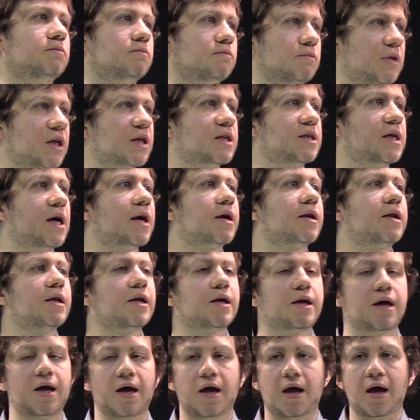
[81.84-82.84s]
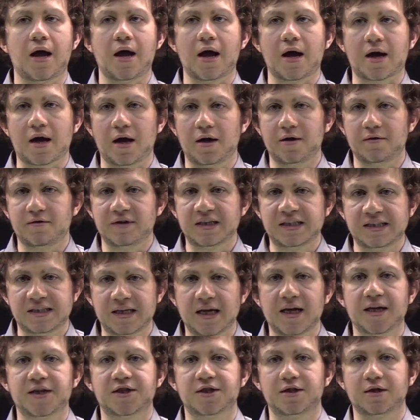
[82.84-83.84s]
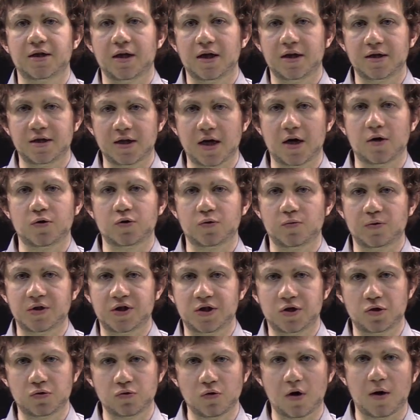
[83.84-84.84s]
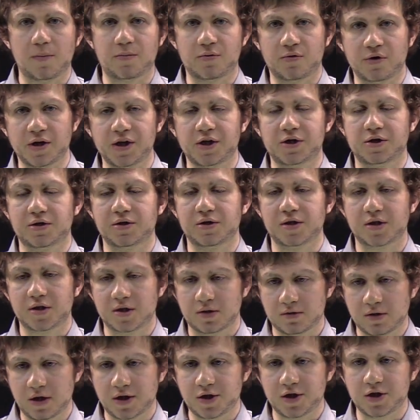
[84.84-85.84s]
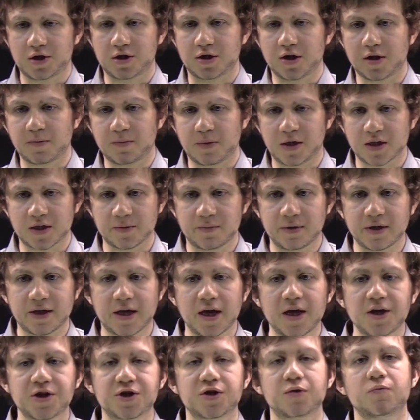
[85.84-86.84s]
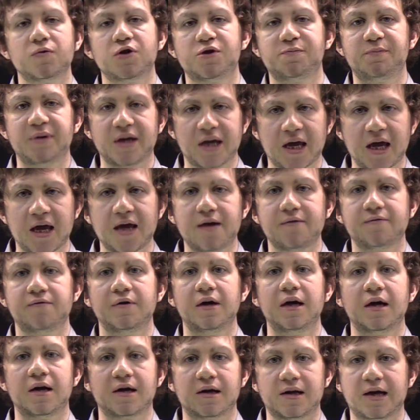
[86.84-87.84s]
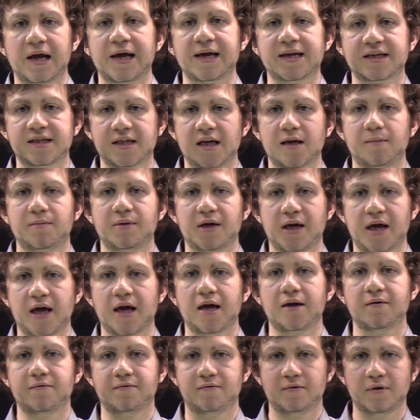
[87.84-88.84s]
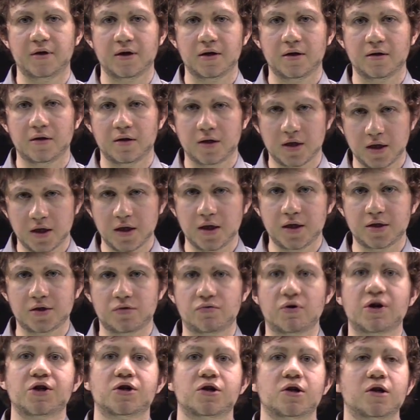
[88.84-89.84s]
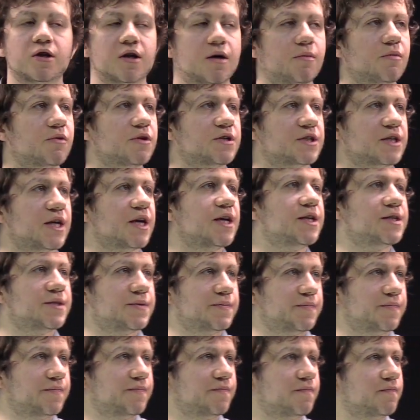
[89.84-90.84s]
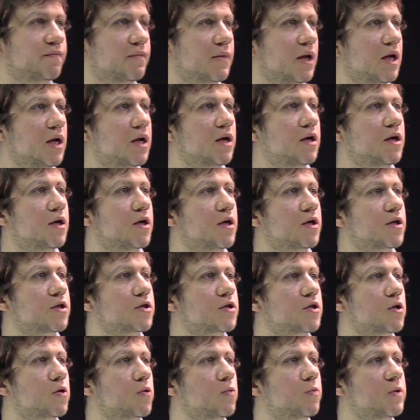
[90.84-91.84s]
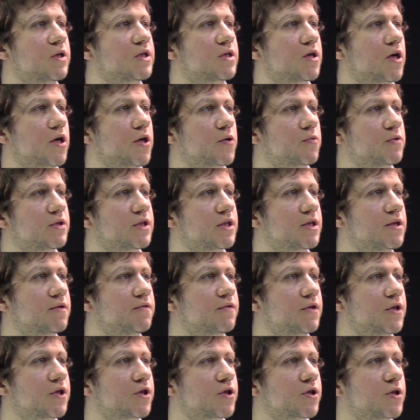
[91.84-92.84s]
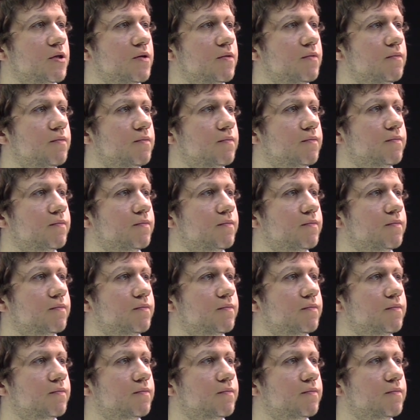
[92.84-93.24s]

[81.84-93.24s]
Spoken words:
exactly a kind of a set endowed with two operations, addition and multiplication, which behave like they behave in the rational numbers case. So we start with a definition